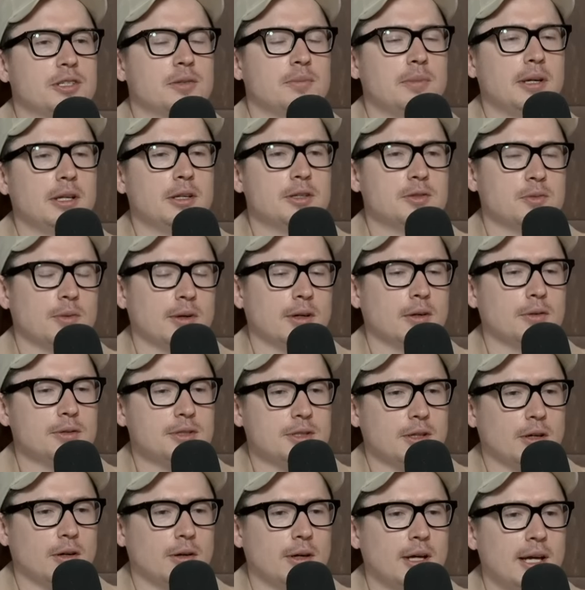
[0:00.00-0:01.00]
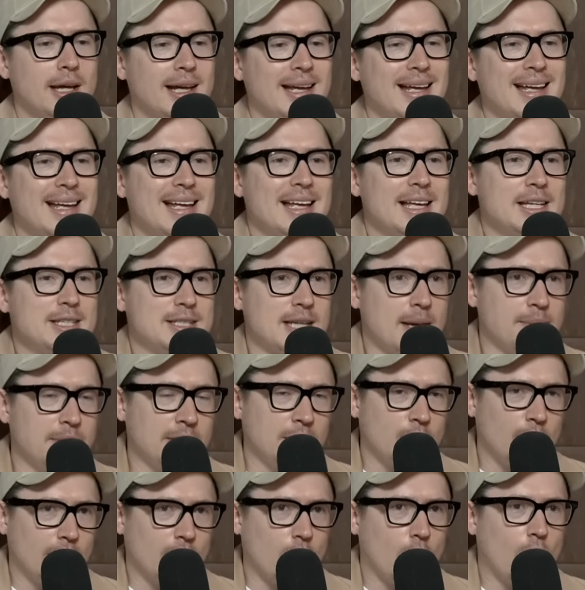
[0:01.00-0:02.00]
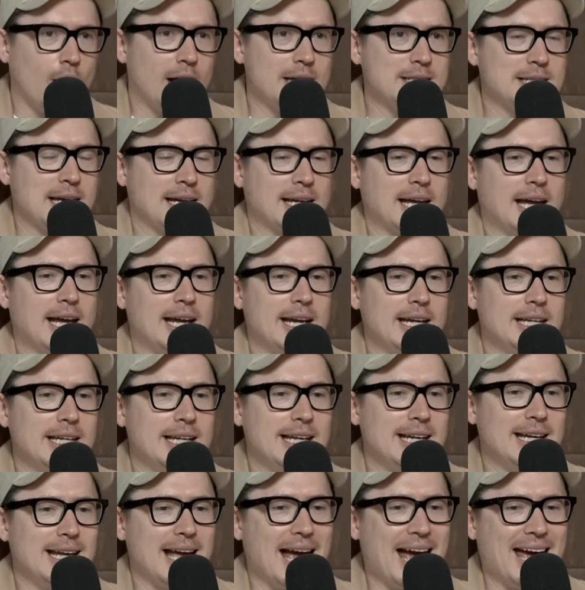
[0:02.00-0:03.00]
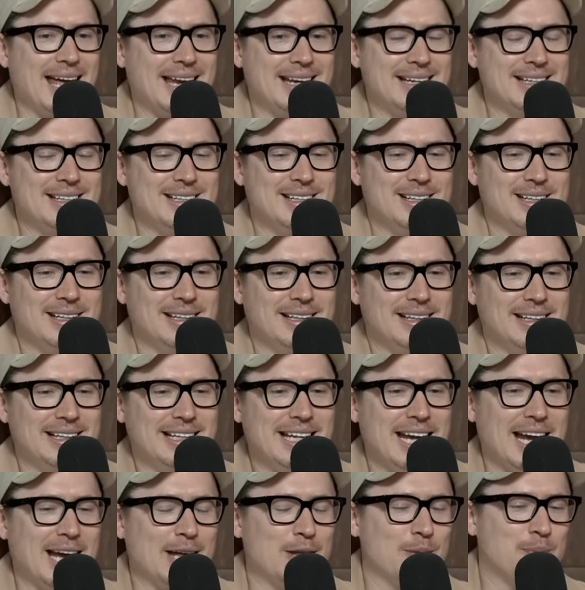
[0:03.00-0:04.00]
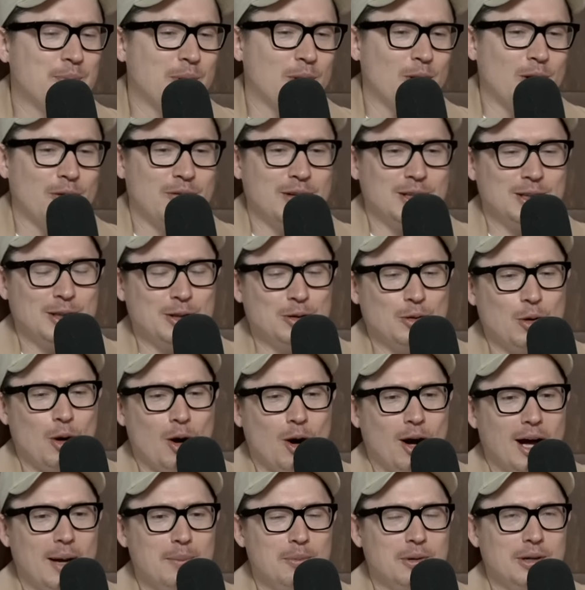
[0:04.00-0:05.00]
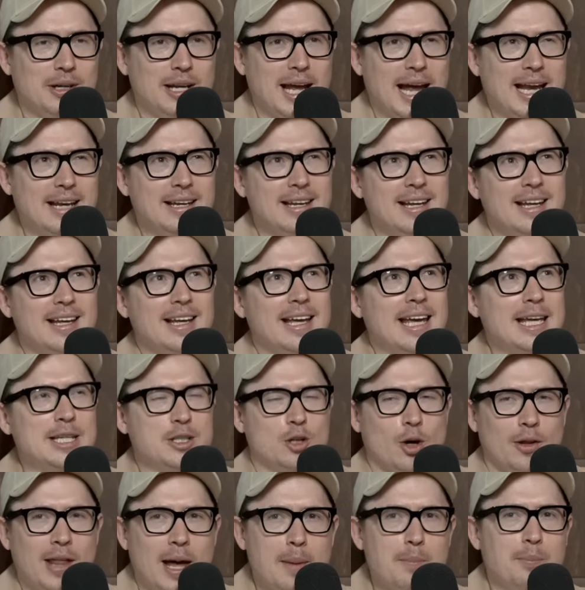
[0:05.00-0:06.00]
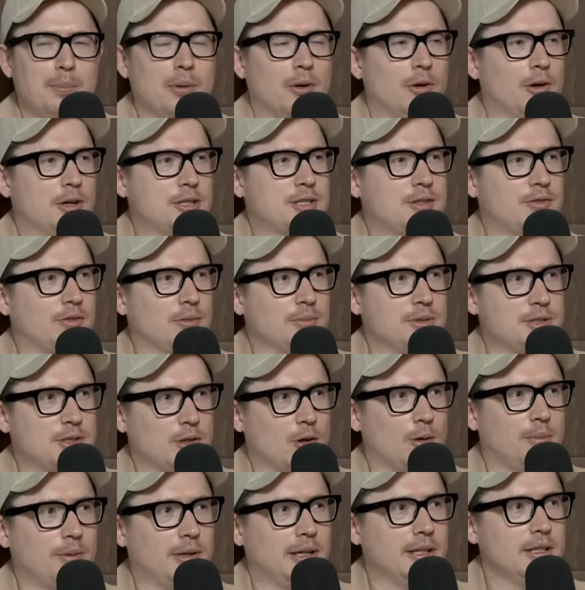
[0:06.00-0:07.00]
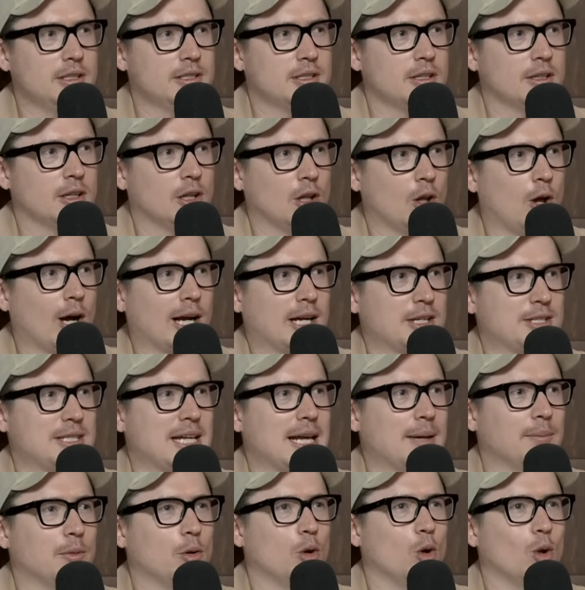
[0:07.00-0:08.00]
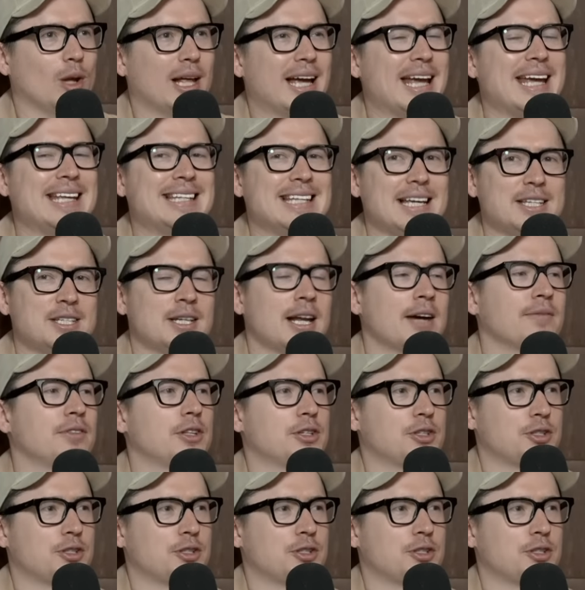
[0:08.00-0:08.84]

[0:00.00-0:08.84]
as a mid as well. So something like an Isaac Heaney and yeah, the perfect little hybrid. And he's got that burst from stoppage, like a Sam Lalor. He doesn't have the